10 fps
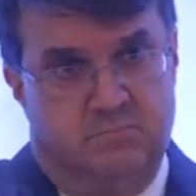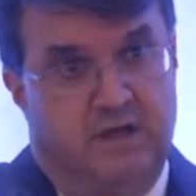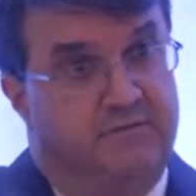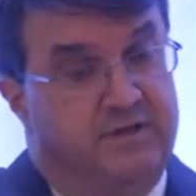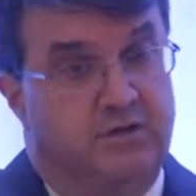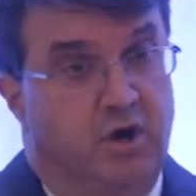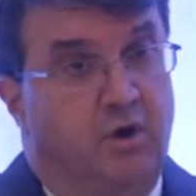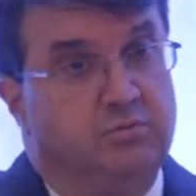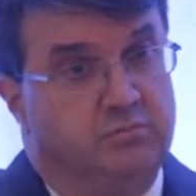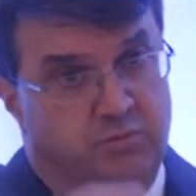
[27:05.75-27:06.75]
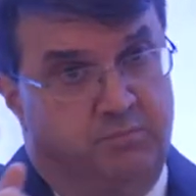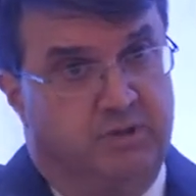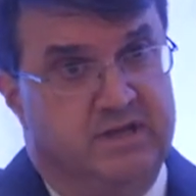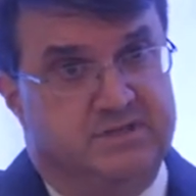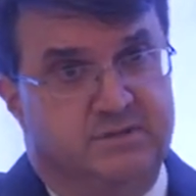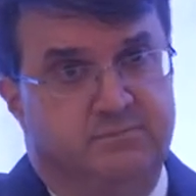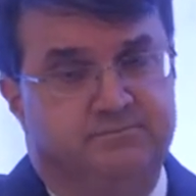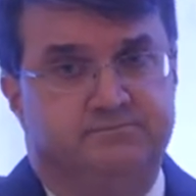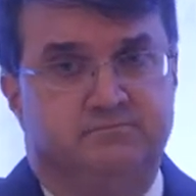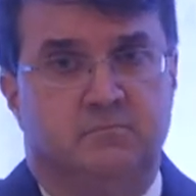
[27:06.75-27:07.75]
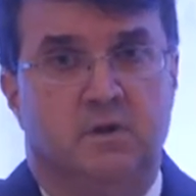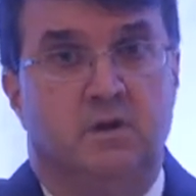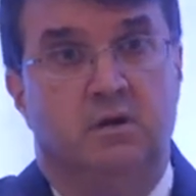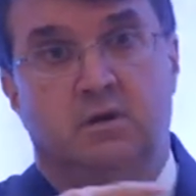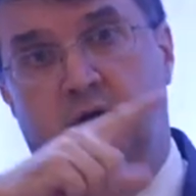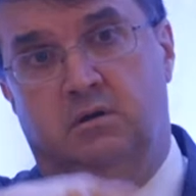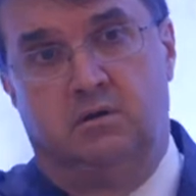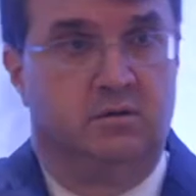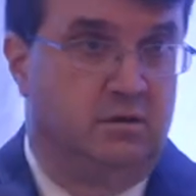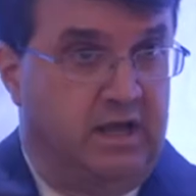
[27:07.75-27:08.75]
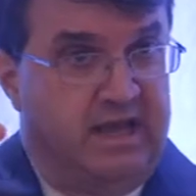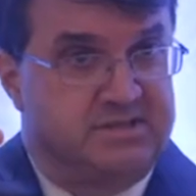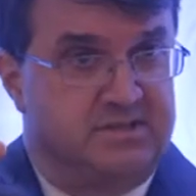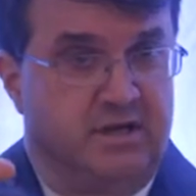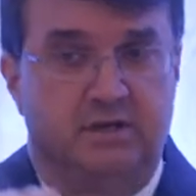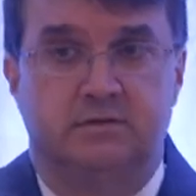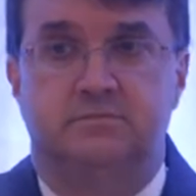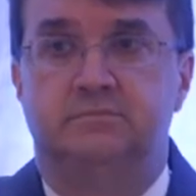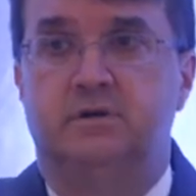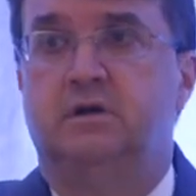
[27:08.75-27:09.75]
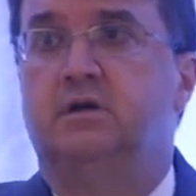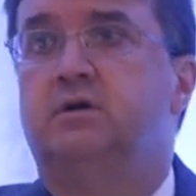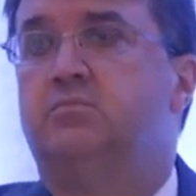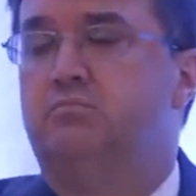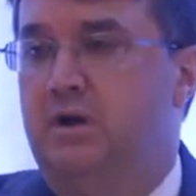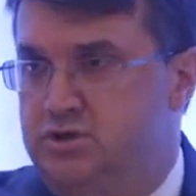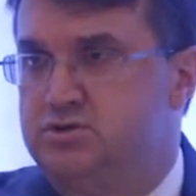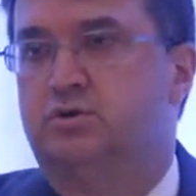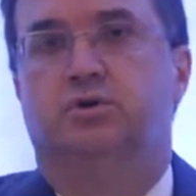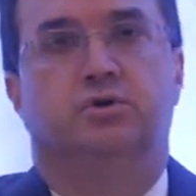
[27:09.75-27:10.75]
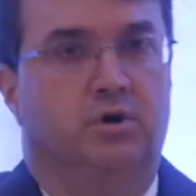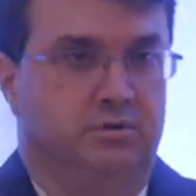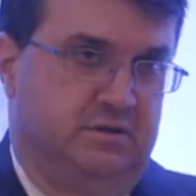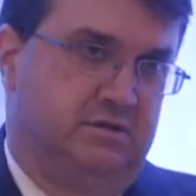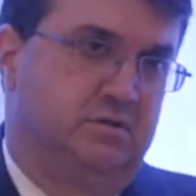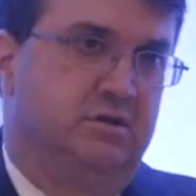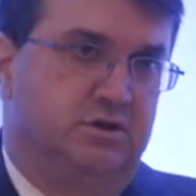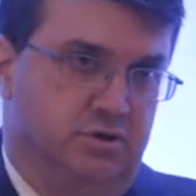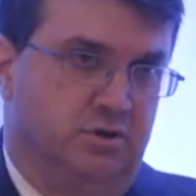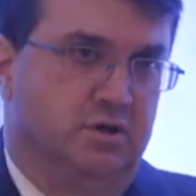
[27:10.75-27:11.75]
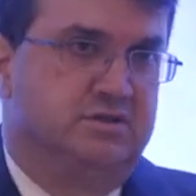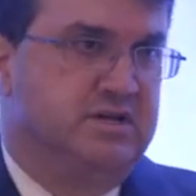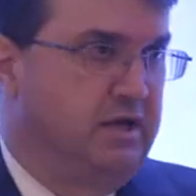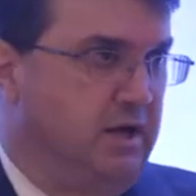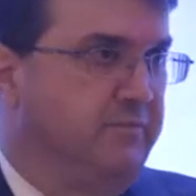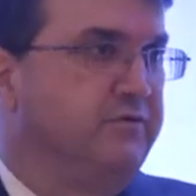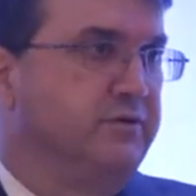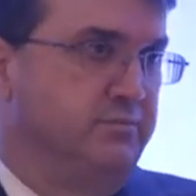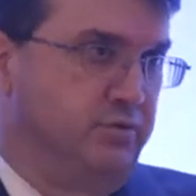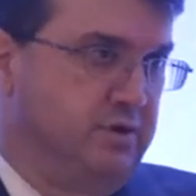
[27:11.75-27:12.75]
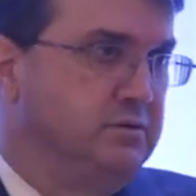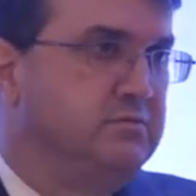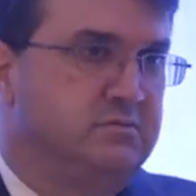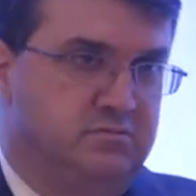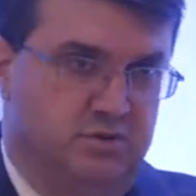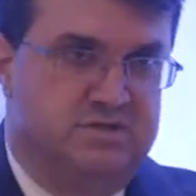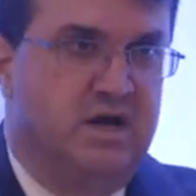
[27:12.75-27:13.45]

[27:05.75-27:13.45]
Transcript: If they don't, replace them. Last thing, but make sure you know that you're going to take up for them when